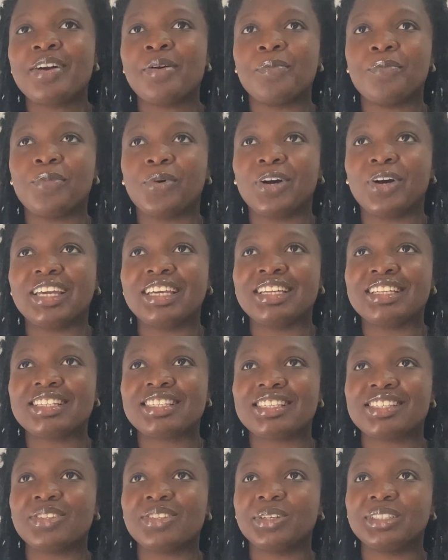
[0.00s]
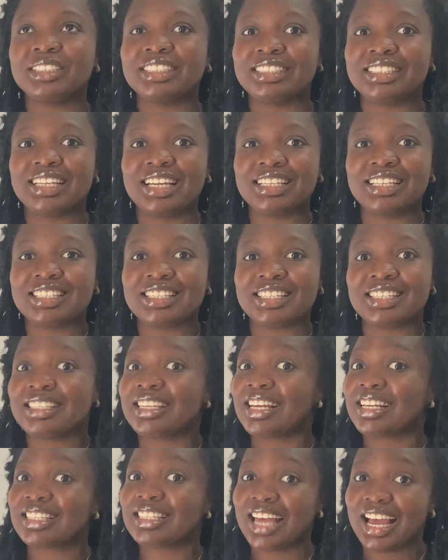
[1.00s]
But it's nonetheless,
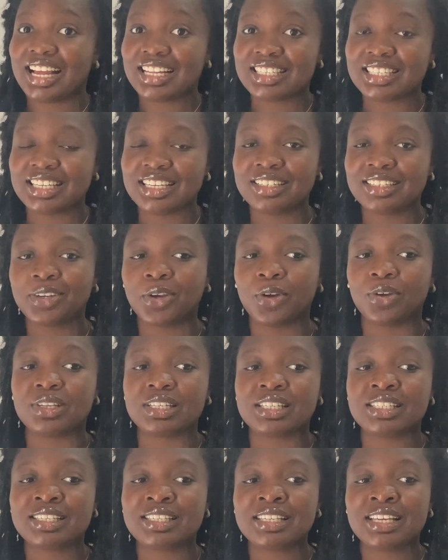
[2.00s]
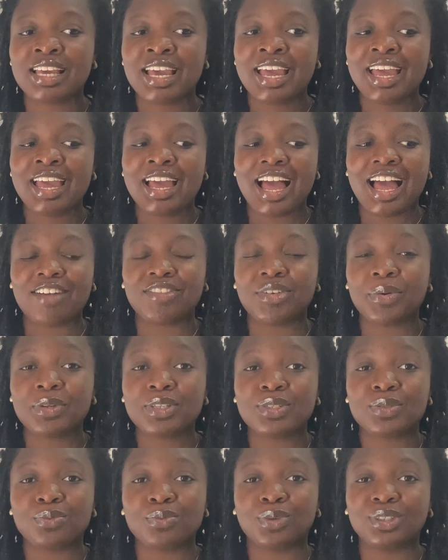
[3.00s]
it's exciting, because I've
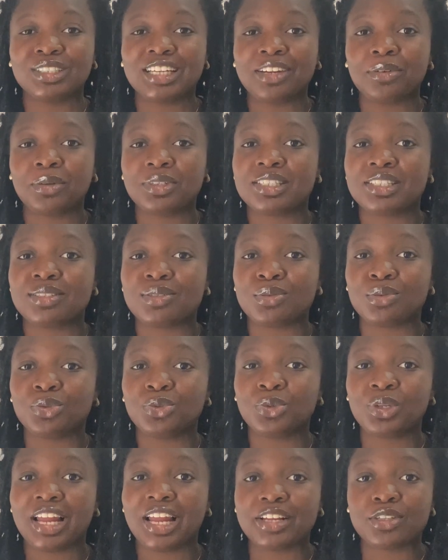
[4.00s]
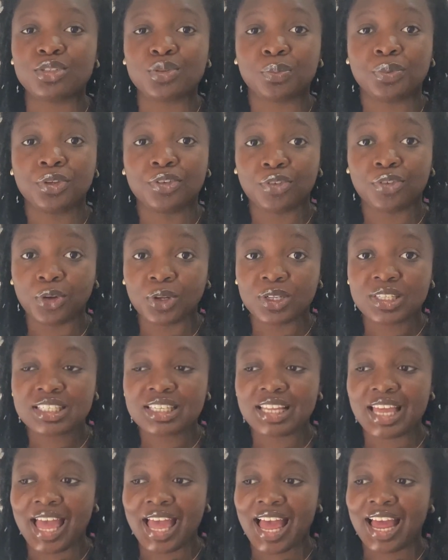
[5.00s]
always wondered what it would look like to pivot,
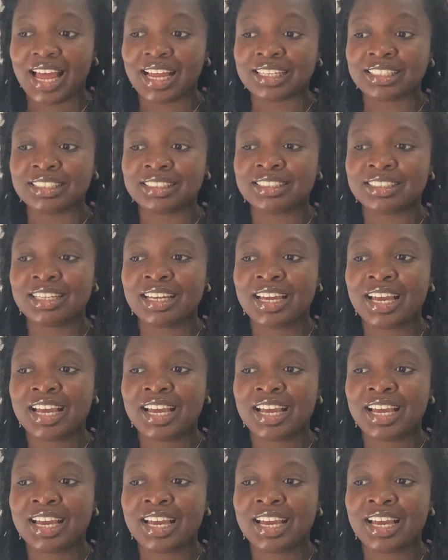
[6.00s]
and